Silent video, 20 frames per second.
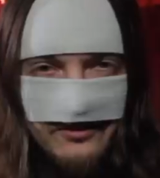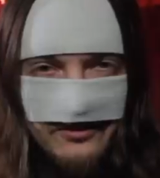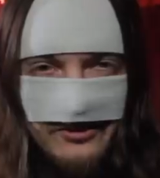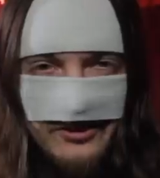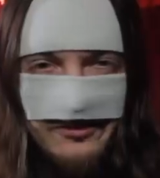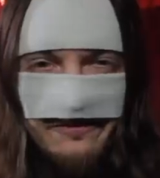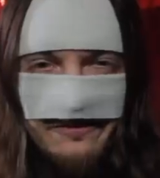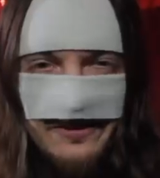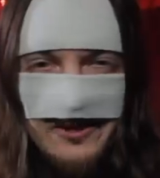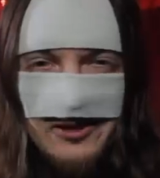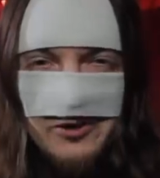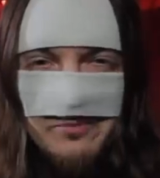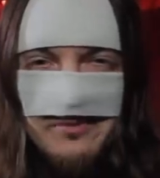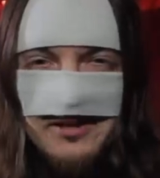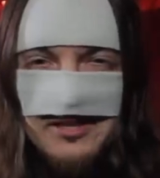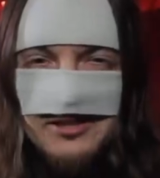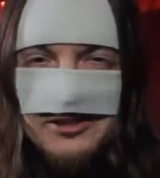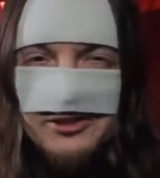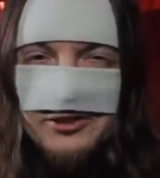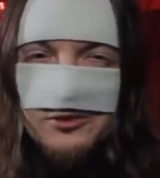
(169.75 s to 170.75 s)
The film
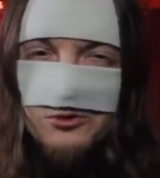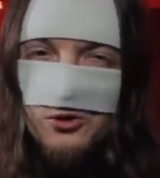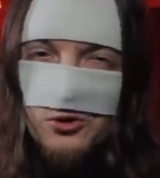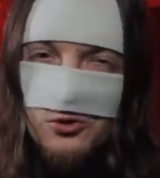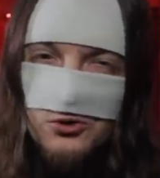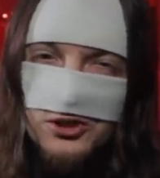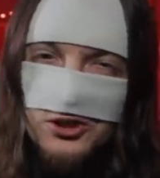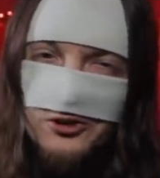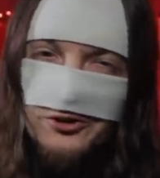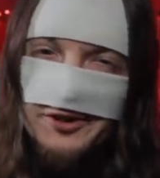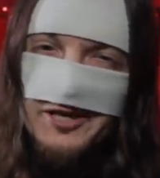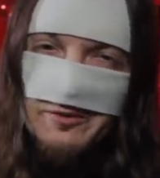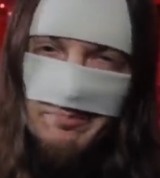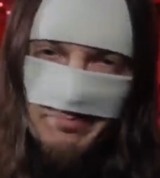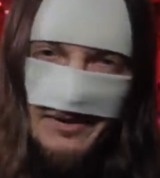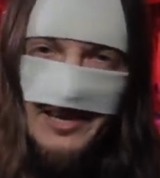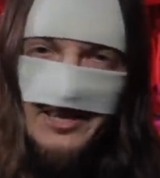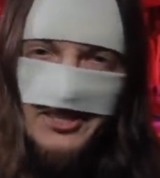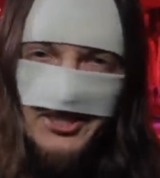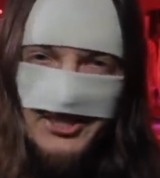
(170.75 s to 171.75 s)
is loosely
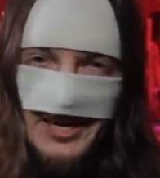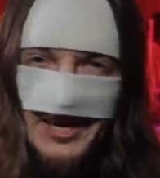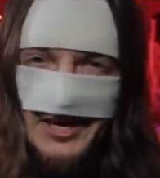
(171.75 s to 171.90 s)
based